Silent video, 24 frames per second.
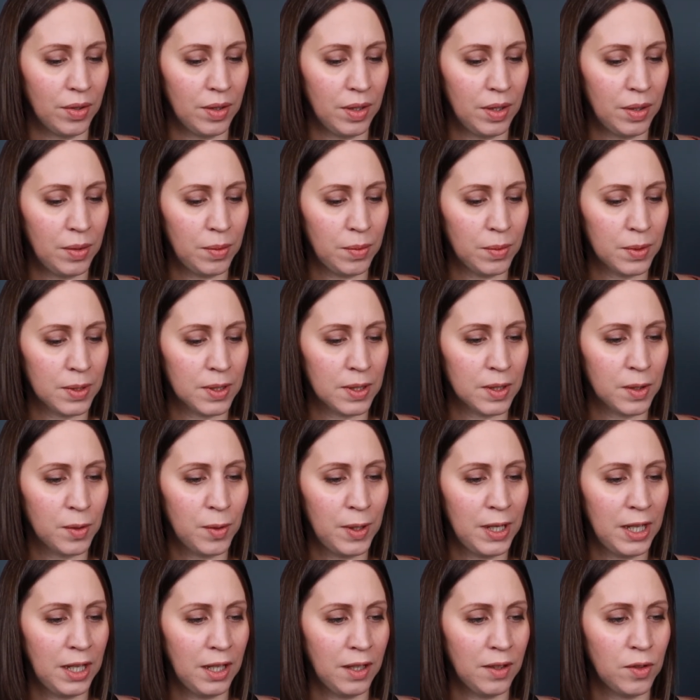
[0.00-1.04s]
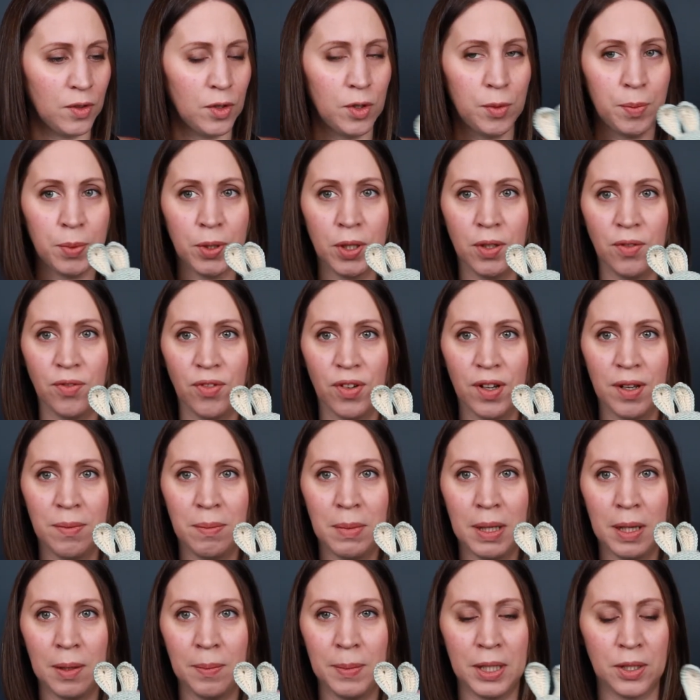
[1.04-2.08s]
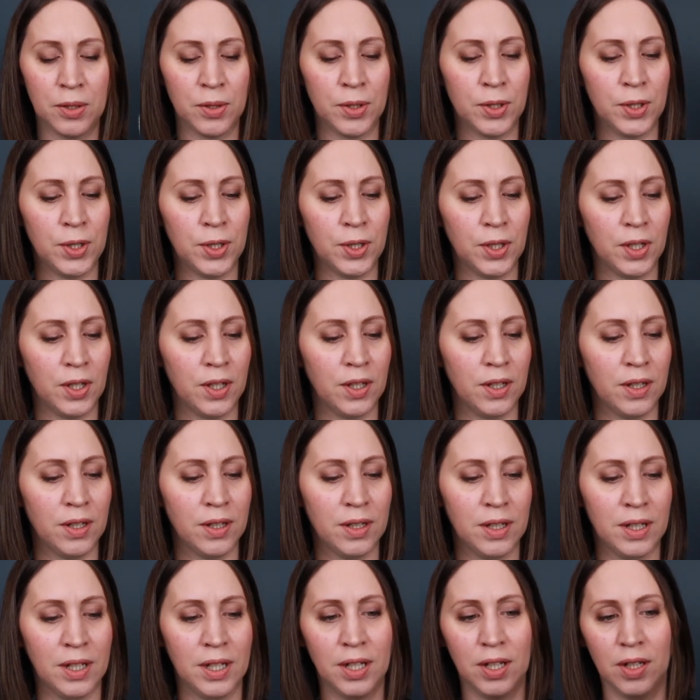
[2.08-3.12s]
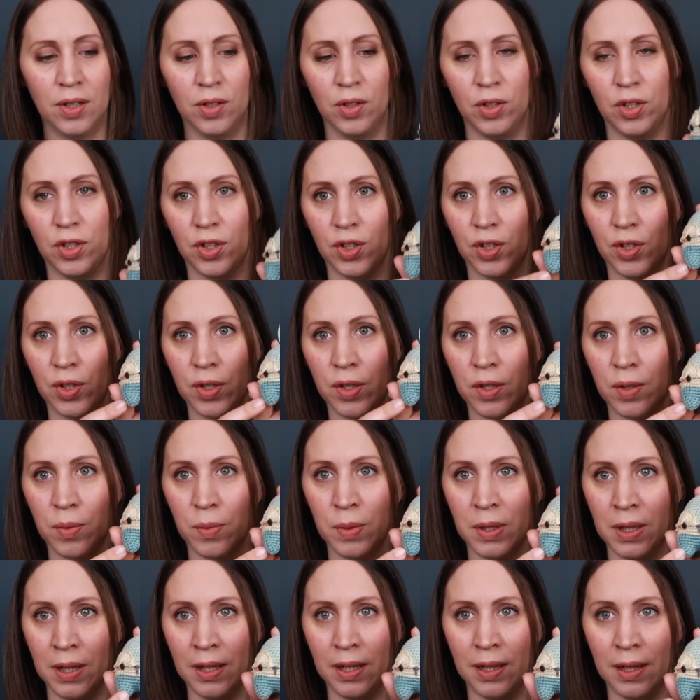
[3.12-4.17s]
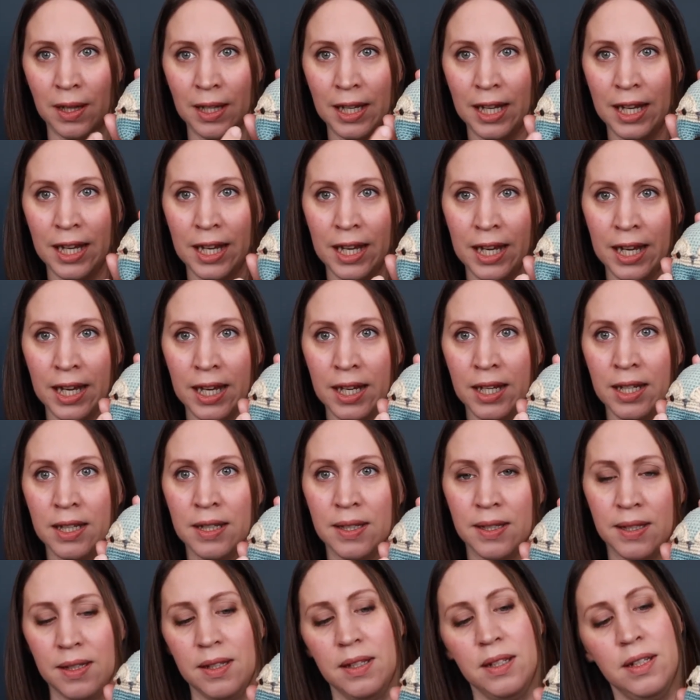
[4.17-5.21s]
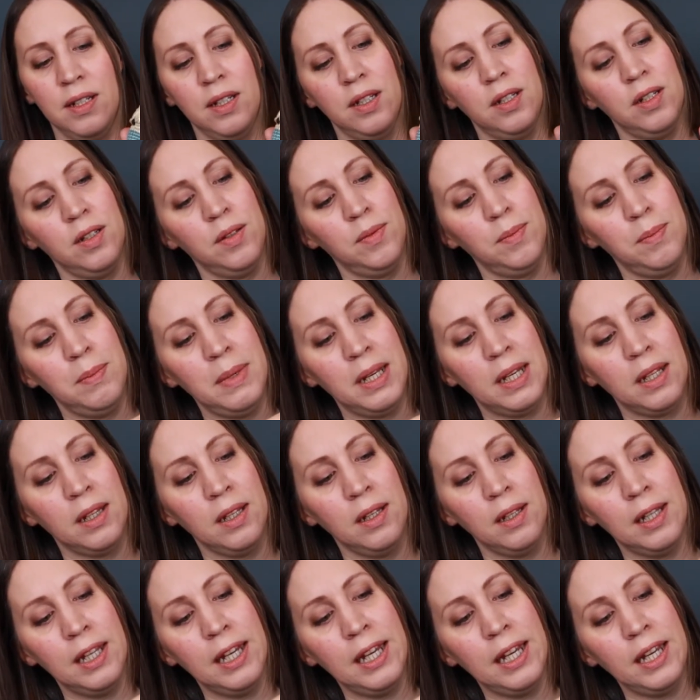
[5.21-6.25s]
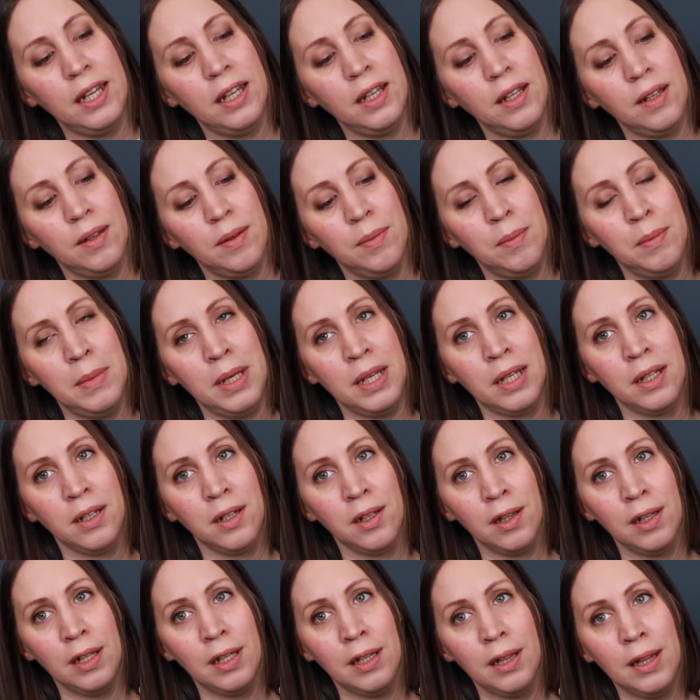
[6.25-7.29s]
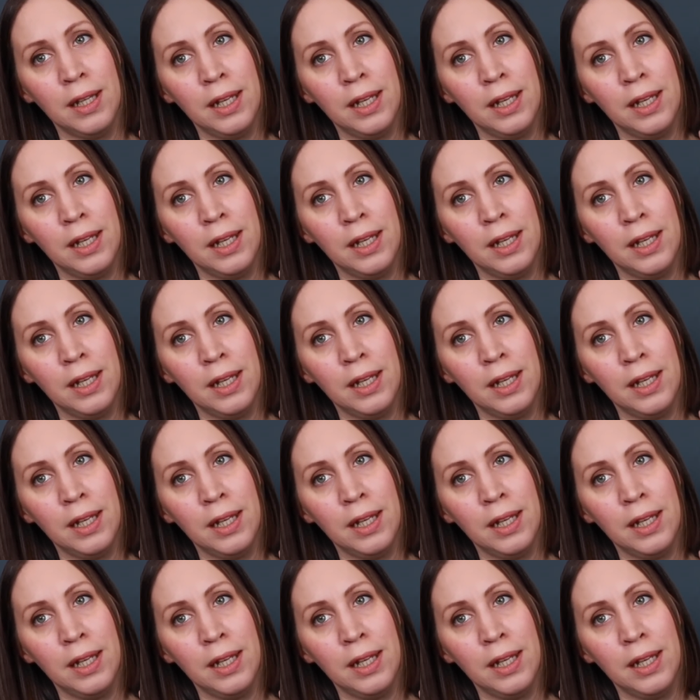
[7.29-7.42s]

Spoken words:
It was quick, 2.5mm hook. Just start with little legs, make a little leg, make another little